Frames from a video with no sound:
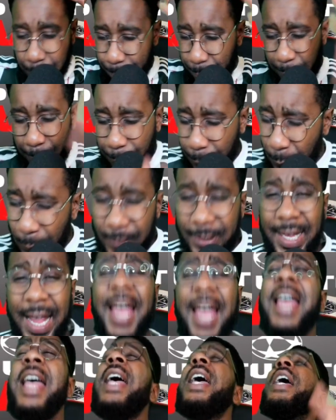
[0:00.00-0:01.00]
before
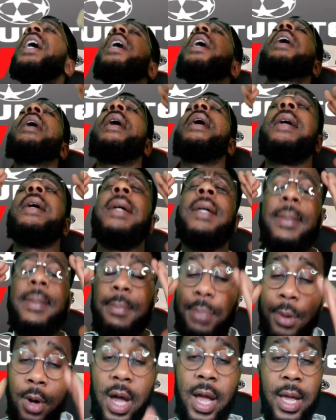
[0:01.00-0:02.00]
that.
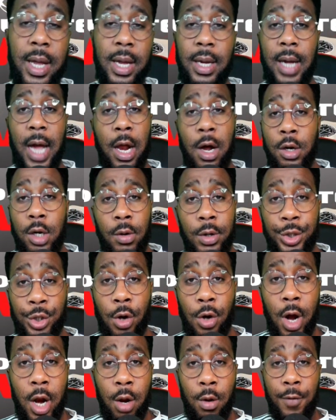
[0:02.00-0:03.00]
Boy, I don't know what's
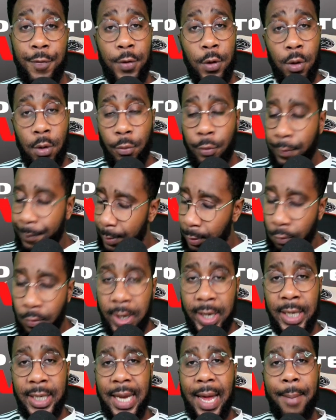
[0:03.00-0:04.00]
going on with you. We've been
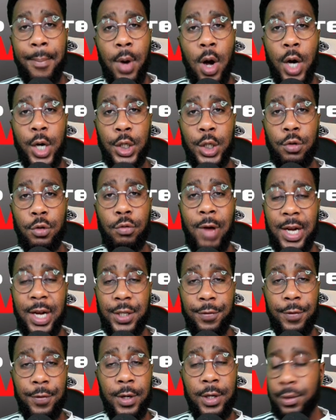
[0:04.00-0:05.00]
reading that Marcus
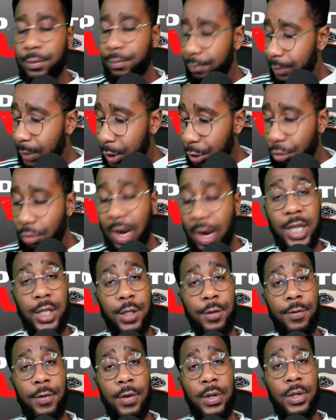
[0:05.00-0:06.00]
Rashford,
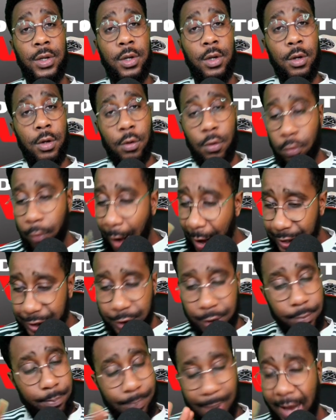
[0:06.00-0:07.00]
Trashford,
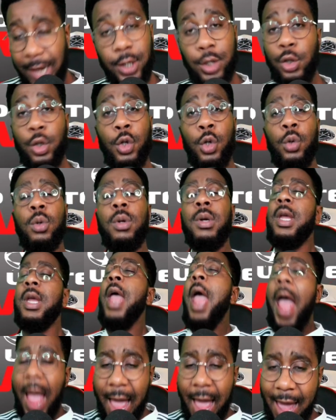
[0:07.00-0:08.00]
Rash Bandicoot
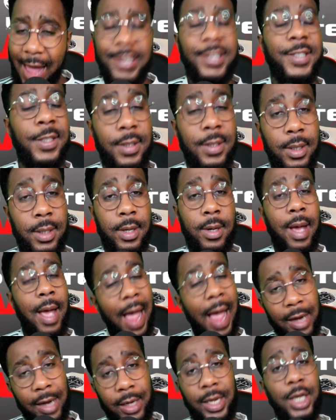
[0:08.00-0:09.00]
has
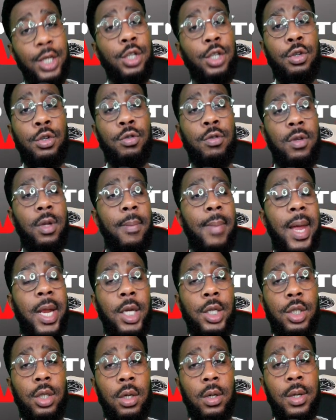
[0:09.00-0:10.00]
had issues with the
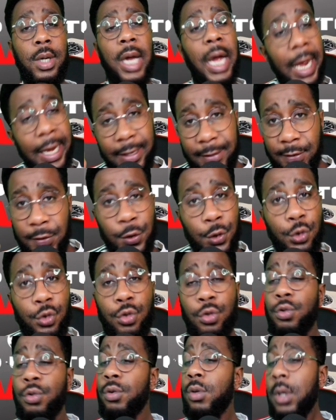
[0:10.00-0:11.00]
manager. And this is
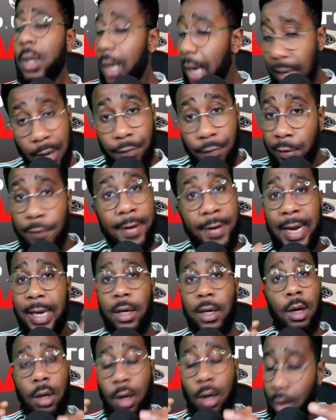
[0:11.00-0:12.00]
true, and we've read
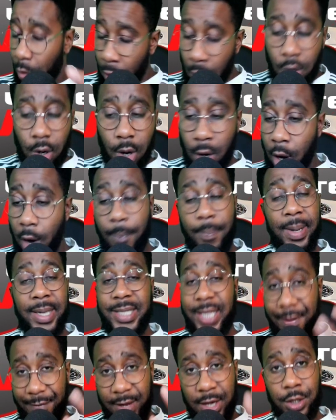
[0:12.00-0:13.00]
that a lot of
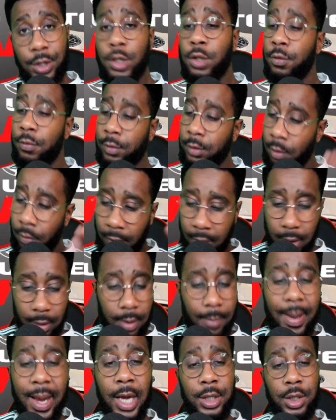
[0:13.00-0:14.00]
players have issues with the, with
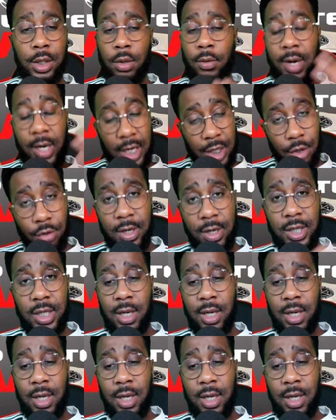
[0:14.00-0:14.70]
the manager, the way he treats